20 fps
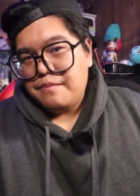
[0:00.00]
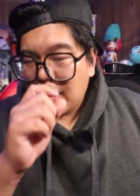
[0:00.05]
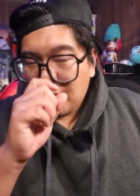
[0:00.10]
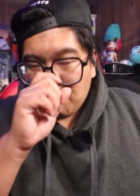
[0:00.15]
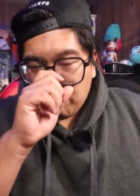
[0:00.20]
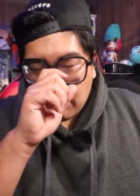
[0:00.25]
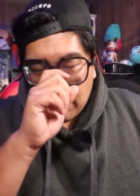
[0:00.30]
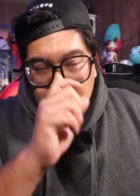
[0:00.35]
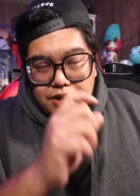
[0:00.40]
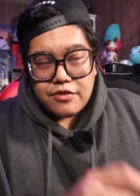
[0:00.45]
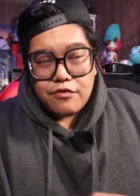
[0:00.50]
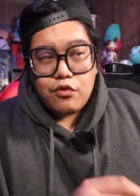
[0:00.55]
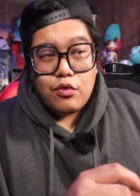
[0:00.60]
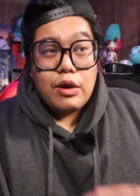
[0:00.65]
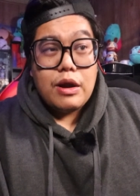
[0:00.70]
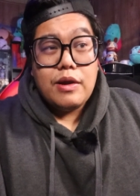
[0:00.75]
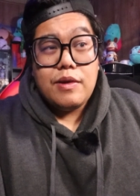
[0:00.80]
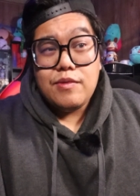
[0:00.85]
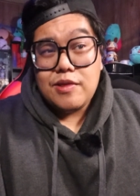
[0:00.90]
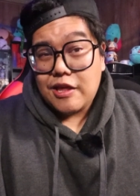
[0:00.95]
I'm proud of where
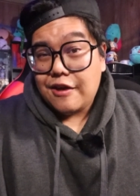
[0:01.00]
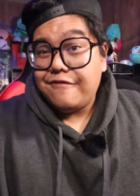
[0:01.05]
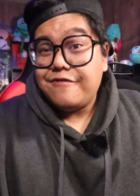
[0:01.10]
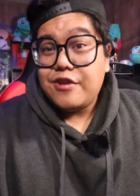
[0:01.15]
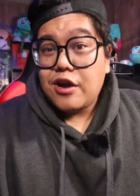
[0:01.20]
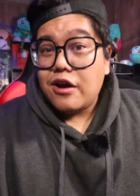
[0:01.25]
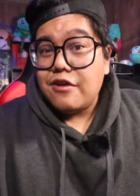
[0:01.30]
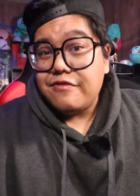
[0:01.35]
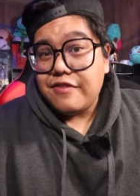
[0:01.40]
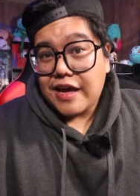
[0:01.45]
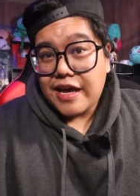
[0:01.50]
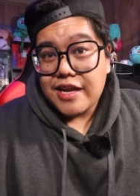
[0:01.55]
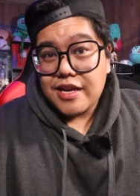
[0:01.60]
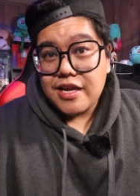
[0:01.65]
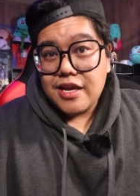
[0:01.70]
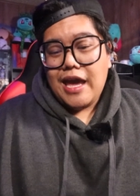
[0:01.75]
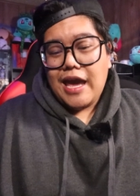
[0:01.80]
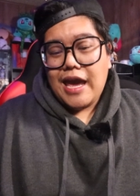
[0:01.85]
I left off at.